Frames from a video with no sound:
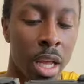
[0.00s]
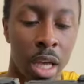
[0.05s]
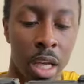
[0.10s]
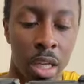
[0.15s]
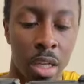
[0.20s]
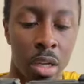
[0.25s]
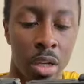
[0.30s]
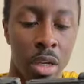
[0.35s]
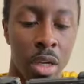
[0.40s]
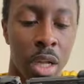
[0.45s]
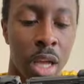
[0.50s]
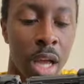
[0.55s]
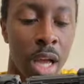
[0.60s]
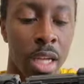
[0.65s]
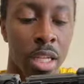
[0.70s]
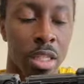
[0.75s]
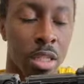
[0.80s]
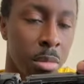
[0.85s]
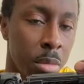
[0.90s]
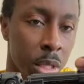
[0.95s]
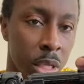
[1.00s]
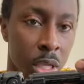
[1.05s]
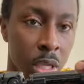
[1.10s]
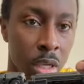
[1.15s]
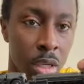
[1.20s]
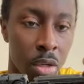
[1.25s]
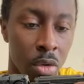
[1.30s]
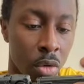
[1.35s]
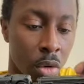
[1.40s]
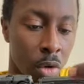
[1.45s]
it literally has to be,
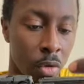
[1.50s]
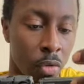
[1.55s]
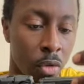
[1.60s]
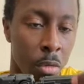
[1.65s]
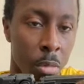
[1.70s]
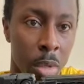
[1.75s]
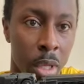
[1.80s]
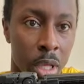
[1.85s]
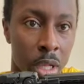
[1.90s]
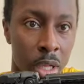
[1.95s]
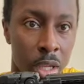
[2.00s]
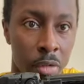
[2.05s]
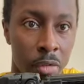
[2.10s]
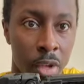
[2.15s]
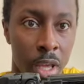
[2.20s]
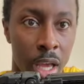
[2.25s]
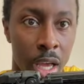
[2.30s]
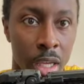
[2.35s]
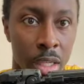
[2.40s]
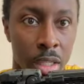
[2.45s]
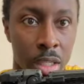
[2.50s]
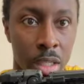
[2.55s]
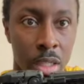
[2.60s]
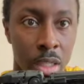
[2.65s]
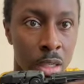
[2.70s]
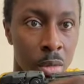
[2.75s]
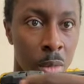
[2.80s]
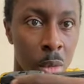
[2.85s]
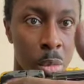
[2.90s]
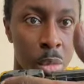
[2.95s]
you know, for mid-length gas
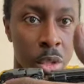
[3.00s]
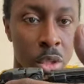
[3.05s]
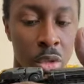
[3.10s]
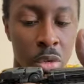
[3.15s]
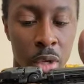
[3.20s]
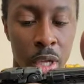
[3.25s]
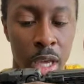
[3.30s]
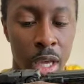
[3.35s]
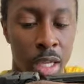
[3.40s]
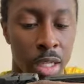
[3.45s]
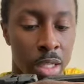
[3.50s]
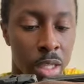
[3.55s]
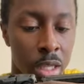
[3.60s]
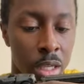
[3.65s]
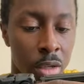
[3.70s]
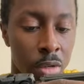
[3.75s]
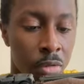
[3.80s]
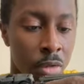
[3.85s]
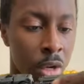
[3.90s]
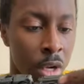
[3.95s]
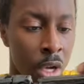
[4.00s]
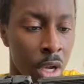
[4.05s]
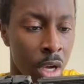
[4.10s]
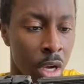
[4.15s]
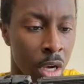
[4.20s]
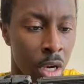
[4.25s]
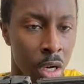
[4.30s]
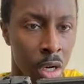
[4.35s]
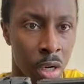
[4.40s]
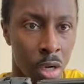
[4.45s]
system, a pistol gas length,
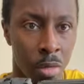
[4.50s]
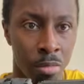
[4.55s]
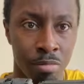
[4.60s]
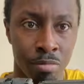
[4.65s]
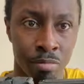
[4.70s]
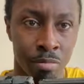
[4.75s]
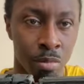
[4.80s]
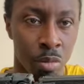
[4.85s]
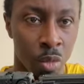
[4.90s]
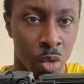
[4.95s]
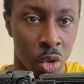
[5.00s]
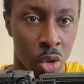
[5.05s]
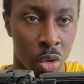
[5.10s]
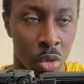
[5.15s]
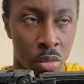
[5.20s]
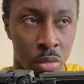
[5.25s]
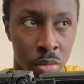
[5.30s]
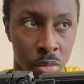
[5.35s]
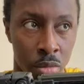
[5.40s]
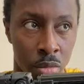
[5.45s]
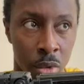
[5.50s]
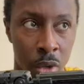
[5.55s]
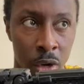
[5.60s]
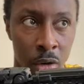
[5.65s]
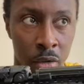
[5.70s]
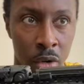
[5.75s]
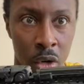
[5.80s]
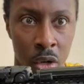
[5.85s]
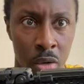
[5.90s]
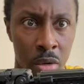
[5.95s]
or whatever
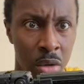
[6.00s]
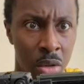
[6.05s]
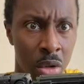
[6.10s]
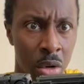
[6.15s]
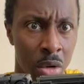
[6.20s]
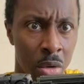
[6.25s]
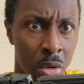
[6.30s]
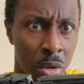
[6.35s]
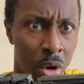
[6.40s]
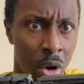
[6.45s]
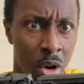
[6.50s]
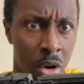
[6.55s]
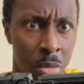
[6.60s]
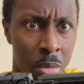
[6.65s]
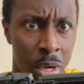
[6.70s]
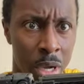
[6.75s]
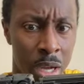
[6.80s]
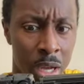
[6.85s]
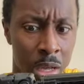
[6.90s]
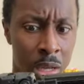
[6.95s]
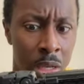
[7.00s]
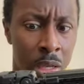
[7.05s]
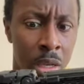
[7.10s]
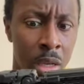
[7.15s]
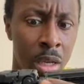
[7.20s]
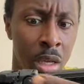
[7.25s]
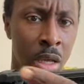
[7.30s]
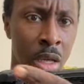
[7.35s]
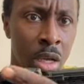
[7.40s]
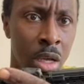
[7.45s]
the other third carbine,
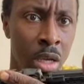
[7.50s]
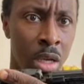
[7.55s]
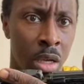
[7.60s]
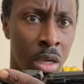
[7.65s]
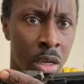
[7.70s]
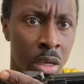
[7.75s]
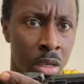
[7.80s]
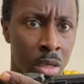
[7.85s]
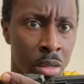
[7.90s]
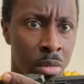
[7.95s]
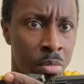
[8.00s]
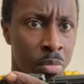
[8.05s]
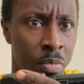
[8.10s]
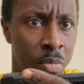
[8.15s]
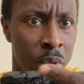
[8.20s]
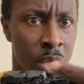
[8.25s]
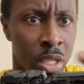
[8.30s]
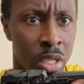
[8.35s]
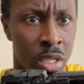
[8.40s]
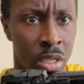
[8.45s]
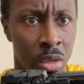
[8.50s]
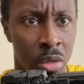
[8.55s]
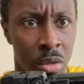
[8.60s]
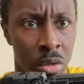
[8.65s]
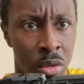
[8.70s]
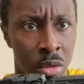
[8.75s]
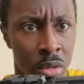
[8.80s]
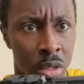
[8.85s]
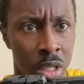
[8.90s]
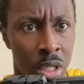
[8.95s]

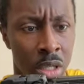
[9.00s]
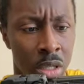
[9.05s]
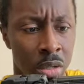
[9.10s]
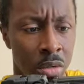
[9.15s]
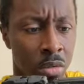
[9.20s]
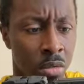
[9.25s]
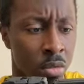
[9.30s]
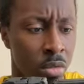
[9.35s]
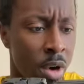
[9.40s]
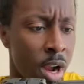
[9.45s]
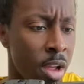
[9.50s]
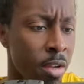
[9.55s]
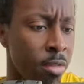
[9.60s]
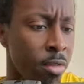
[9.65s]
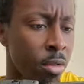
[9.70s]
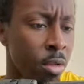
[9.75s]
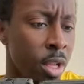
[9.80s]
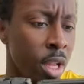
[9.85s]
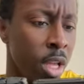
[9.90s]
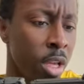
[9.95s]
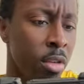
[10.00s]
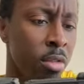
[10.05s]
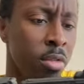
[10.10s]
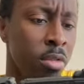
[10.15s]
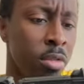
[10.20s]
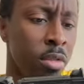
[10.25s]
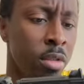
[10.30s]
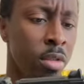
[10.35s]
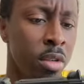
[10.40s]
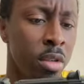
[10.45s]
pistol and rifle length
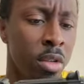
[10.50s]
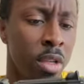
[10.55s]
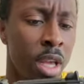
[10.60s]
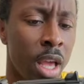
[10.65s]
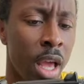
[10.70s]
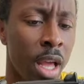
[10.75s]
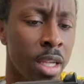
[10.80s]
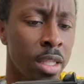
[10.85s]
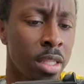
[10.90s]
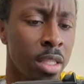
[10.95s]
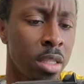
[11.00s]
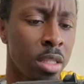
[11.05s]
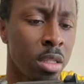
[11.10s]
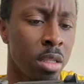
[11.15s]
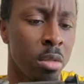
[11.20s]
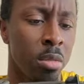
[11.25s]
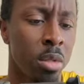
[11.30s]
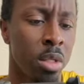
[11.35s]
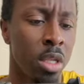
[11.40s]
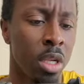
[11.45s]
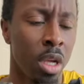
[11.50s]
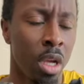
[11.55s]
gas systems.